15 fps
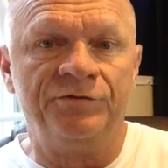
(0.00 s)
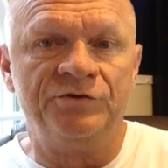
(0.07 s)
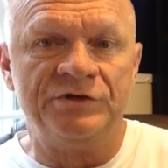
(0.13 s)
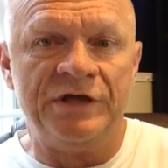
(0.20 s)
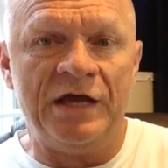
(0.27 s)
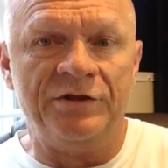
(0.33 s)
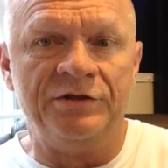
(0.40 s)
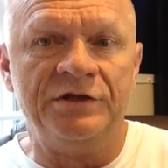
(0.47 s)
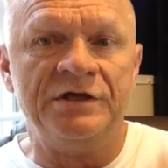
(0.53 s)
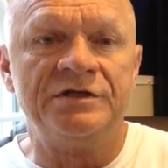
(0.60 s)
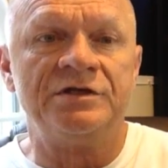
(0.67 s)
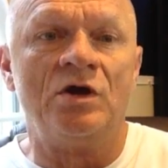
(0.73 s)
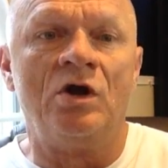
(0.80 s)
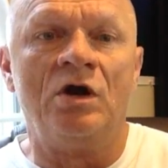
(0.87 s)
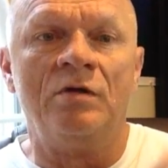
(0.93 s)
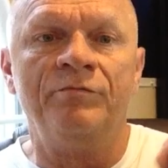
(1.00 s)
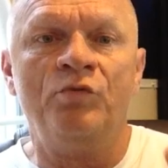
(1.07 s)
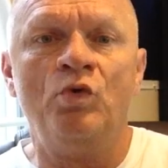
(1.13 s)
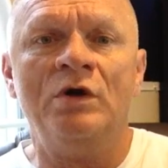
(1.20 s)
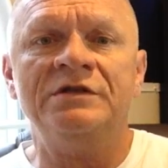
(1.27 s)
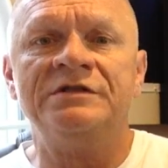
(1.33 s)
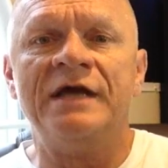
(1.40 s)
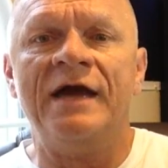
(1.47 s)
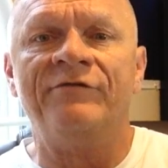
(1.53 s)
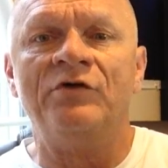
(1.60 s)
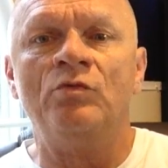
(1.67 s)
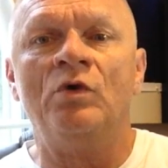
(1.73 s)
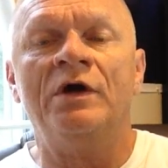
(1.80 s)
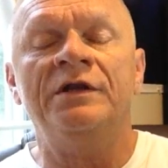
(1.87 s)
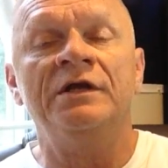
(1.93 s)
togetherness are important to
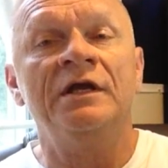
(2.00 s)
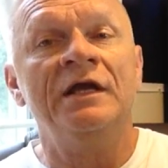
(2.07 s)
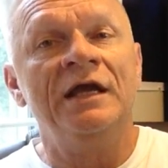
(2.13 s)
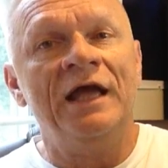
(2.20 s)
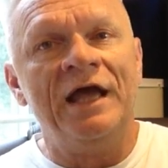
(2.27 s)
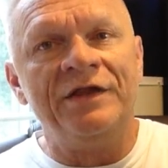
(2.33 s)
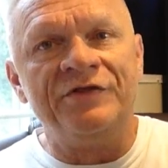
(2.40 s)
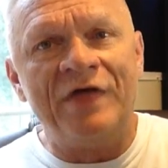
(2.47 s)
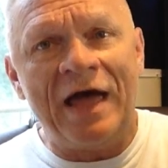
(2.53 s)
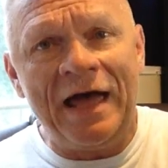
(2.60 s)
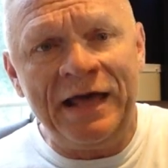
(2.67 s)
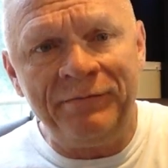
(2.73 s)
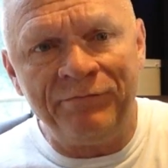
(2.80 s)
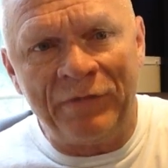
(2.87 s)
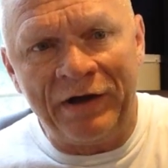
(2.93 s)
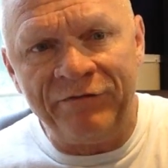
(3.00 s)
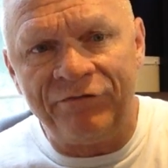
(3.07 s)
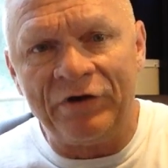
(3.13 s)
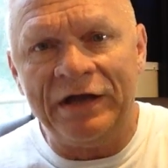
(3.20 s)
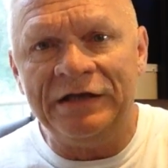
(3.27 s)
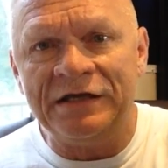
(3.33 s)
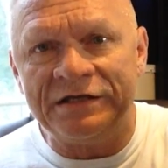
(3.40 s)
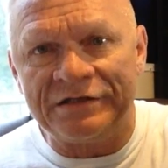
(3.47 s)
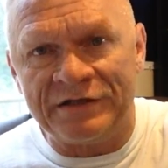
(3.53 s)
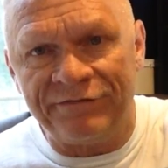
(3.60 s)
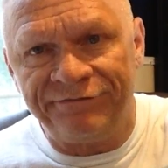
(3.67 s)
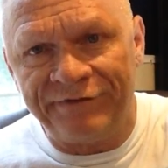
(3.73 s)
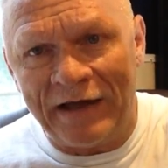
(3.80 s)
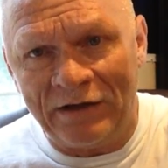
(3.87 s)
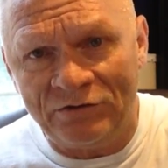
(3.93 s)
everyone. And that, my friend, is the
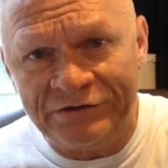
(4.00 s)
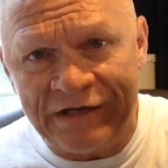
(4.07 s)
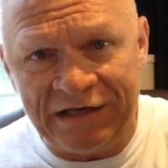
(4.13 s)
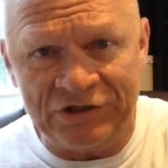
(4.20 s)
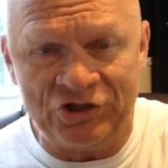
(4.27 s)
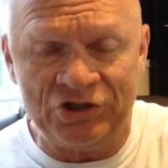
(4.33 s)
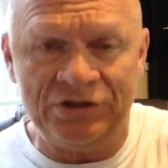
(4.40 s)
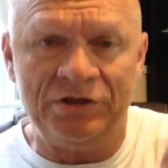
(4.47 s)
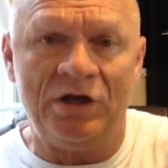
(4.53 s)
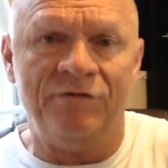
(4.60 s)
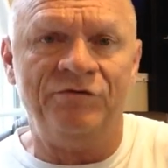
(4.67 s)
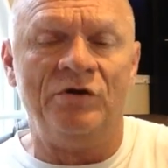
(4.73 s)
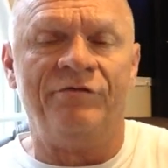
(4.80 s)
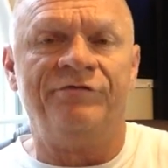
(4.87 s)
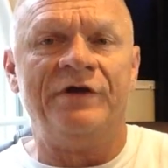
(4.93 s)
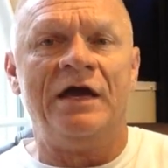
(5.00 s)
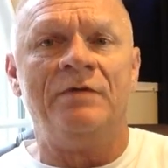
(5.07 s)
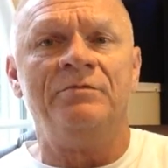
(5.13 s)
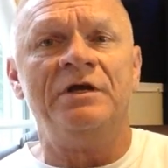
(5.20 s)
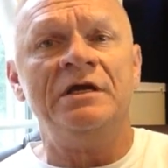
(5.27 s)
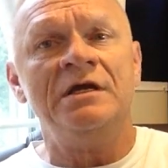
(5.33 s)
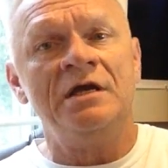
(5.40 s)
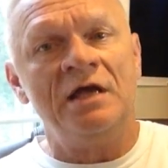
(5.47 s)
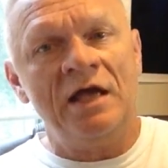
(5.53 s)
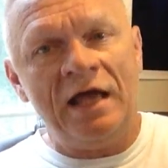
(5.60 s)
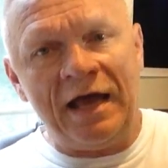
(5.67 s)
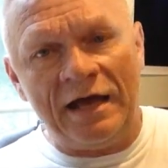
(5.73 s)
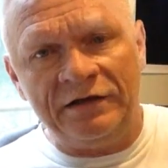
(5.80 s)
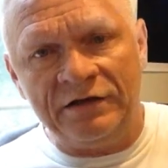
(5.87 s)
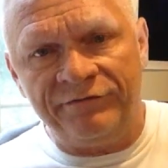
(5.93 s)
foundation of your family
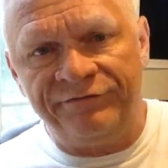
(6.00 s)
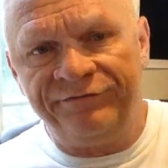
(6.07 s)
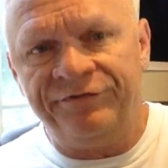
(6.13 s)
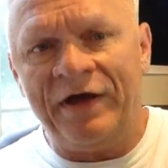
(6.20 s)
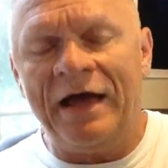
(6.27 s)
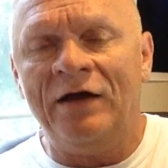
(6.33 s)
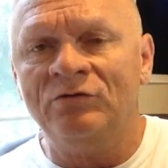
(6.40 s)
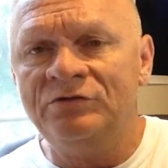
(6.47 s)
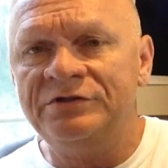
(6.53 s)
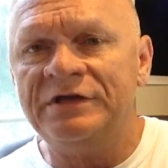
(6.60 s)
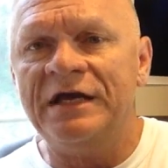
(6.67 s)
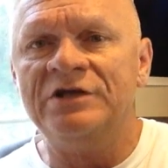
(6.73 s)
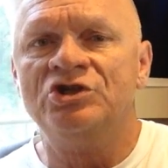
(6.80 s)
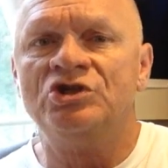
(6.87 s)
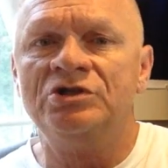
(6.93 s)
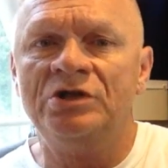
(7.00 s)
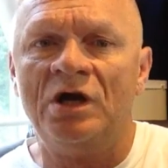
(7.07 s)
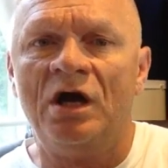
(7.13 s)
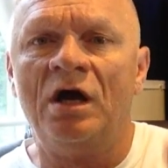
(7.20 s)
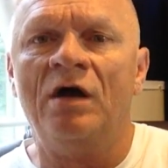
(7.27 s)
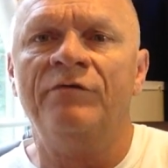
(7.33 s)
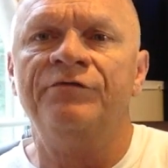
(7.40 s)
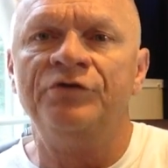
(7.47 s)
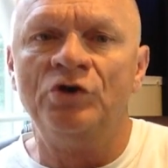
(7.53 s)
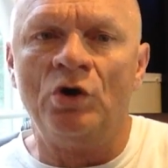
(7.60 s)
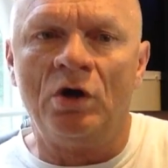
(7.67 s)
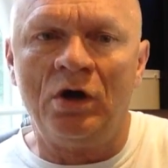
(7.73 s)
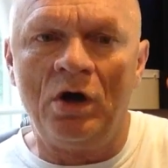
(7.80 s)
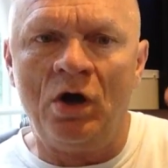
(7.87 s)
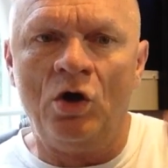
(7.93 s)
and the foundation of
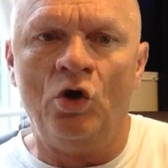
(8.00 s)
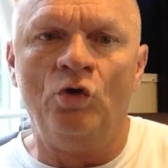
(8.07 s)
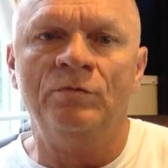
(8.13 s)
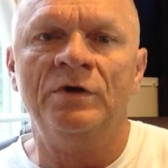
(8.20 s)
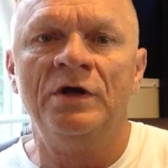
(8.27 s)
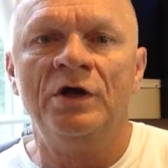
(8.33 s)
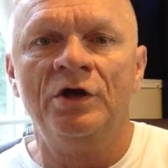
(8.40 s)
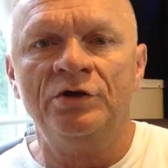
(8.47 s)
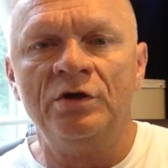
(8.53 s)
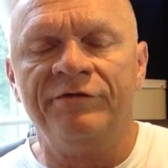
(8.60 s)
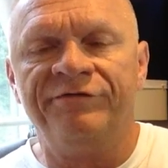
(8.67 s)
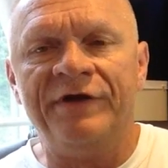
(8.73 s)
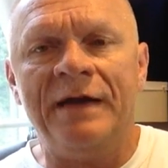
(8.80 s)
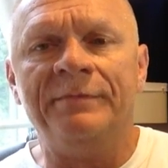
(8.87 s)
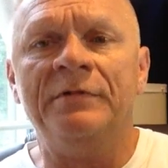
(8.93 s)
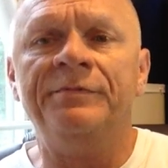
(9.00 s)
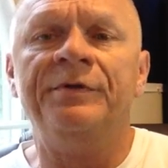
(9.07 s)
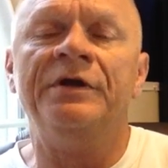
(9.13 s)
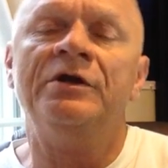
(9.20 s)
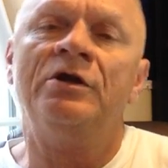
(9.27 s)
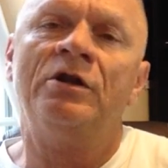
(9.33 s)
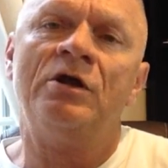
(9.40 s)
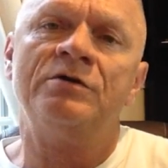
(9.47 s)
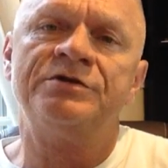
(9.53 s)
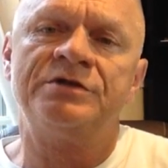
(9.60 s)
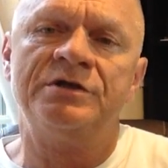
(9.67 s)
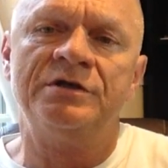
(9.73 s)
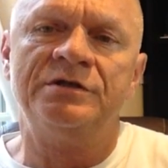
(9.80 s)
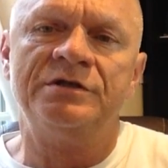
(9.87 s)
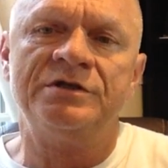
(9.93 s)
your home. Your family being close
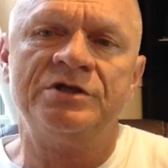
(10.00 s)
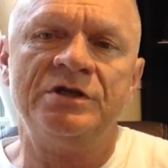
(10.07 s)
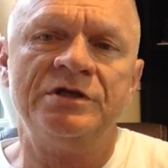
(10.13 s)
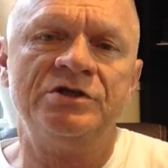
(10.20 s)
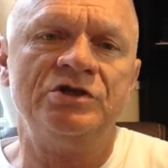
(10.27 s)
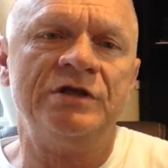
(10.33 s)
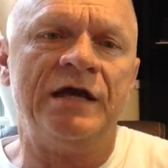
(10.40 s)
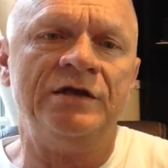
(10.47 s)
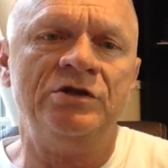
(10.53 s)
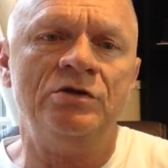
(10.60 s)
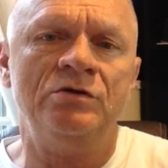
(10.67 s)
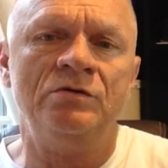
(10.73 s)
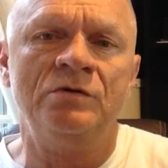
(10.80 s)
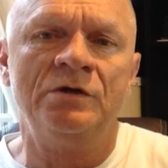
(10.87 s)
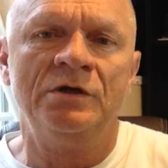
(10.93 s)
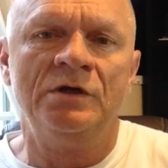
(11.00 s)
to a decision that you